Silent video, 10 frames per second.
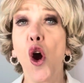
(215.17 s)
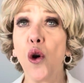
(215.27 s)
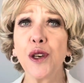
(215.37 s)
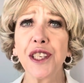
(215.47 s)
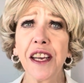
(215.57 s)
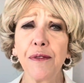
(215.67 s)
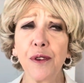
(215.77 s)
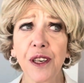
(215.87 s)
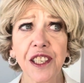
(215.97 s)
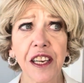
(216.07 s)
Or say, for
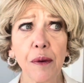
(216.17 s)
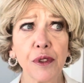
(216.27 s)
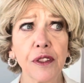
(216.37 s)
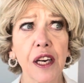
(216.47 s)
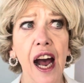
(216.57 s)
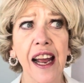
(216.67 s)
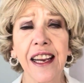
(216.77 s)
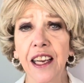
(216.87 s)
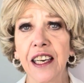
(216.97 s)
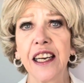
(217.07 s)
example, I
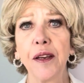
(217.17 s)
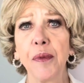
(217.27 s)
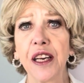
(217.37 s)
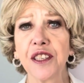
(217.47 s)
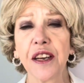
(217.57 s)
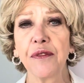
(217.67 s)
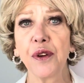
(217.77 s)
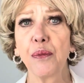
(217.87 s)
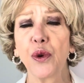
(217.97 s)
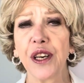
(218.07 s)
get emails every
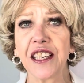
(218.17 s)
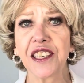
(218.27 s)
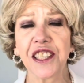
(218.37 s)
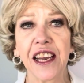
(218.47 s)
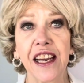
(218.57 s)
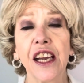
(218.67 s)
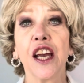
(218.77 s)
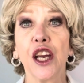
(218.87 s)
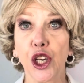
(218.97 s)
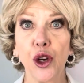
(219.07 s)
morning saying,
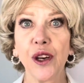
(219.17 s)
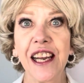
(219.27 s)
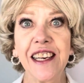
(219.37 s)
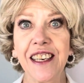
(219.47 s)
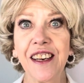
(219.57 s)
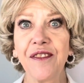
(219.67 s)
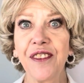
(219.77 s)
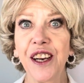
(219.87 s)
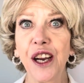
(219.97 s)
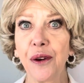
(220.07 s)
your LinkedIn
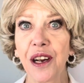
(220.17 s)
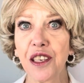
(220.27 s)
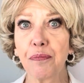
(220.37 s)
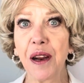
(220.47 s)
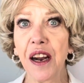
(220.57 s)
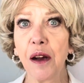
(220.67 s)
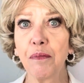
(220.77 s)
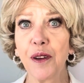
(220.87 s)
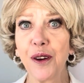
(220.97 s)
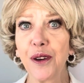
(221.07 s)
video has been
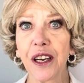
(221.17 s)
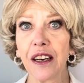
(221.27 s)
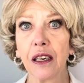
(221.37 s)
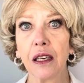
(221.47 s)
uploaded.